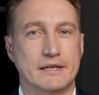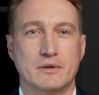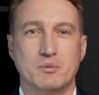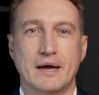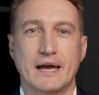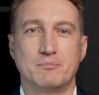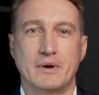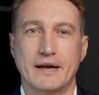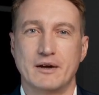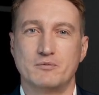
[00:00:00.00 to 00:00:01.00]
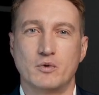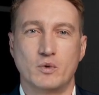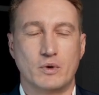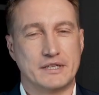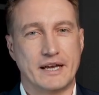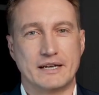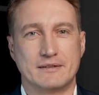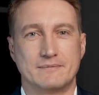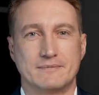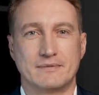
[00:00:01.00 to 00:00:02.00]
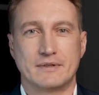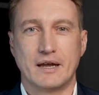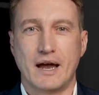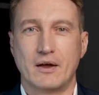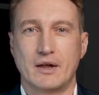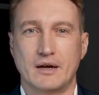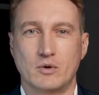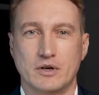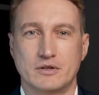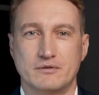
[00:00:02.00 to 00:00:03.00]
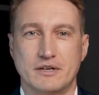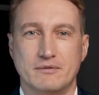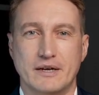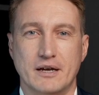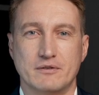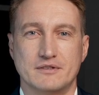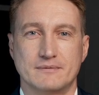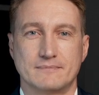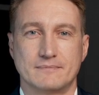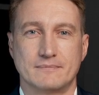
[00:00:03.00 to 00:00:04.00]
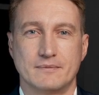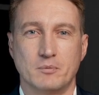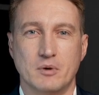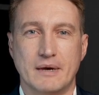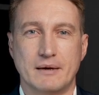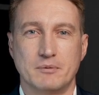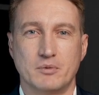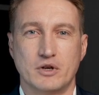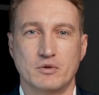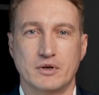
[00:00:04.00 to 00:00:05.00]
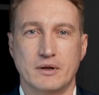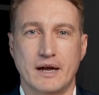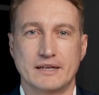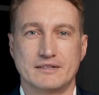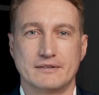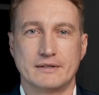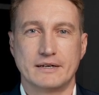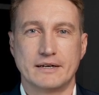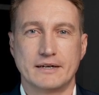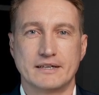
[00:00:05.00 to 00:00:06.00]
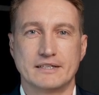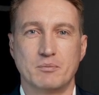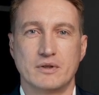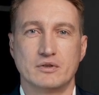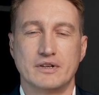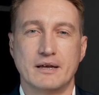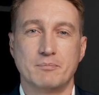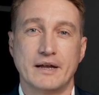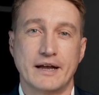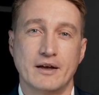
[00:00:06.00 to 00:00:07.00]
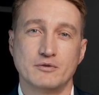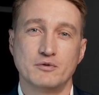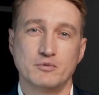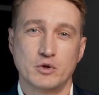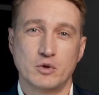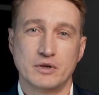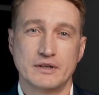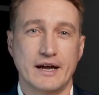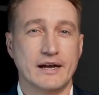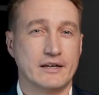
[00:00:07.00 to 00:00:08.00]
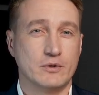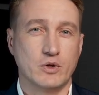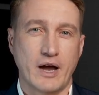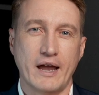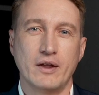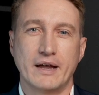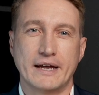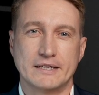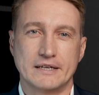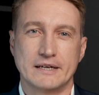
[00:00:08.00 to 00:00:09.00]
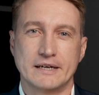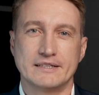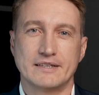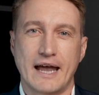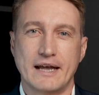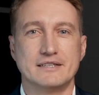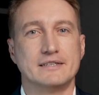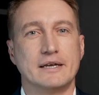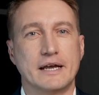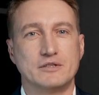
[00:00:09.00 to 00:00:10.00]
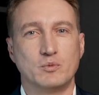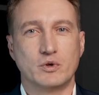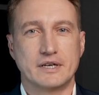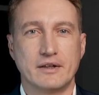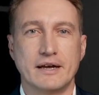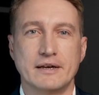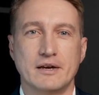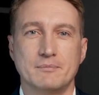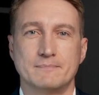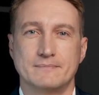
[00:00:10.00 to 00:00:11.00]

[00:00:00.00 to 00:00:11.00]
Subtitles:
You might have money in a 401k, an IRA, or other investment accounts. What many people don't realize is that when you take money out of your 401k or IRA, it's taxed as ordinary income.